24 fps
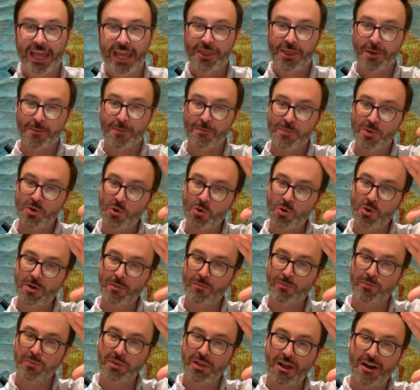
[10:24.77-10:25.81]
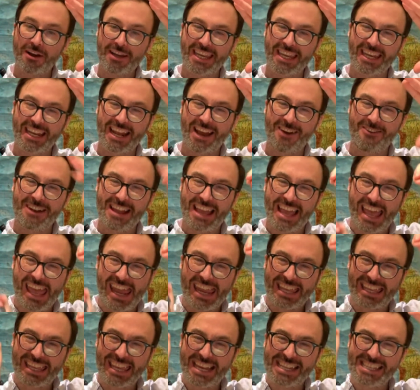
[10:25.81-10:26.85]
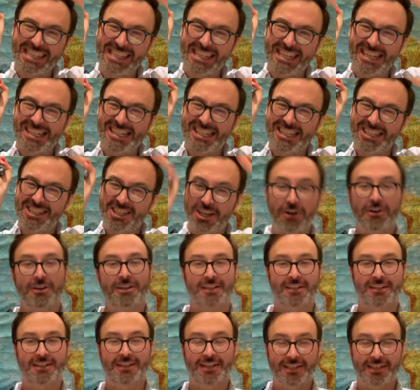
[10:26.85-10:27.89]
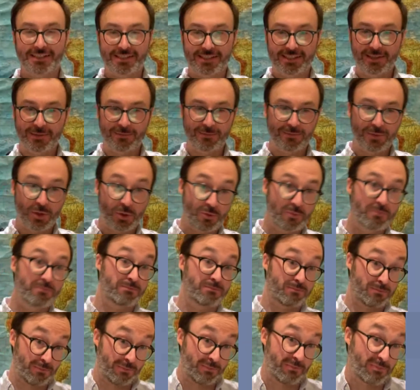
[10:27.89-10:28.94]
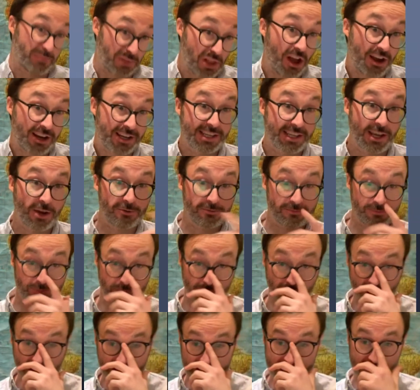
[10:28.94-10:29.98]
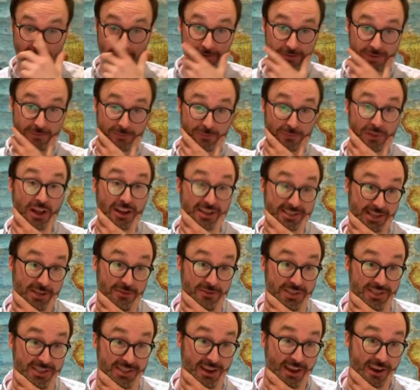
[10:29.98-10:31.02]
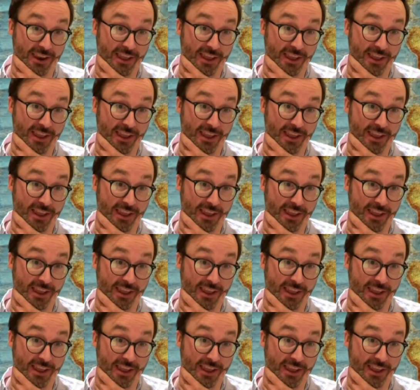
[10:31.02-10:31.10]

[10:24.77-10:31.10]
The moon blocking it out, and it gets dark because the moon blocks out the sun.